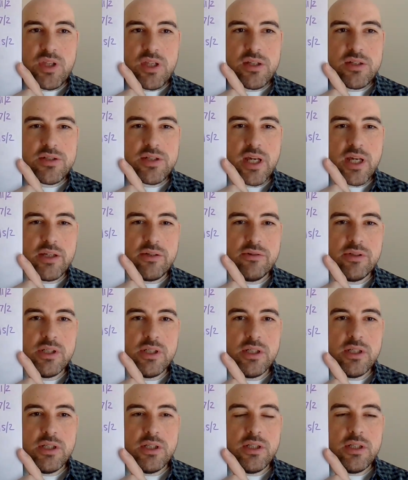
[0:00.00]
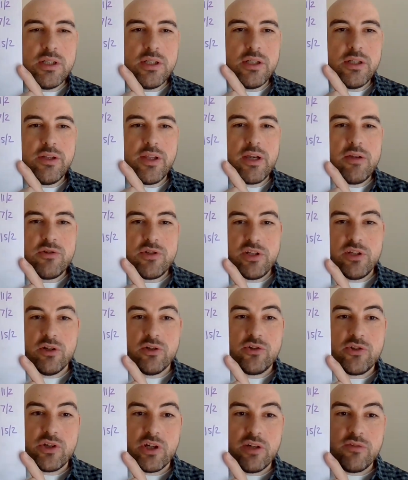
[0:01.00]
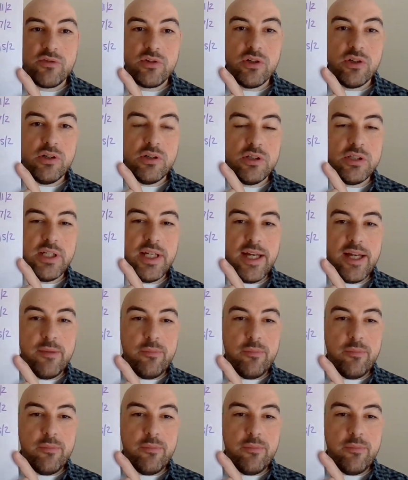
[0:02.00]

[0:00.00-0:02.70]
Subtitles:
So those are the odds that I've got.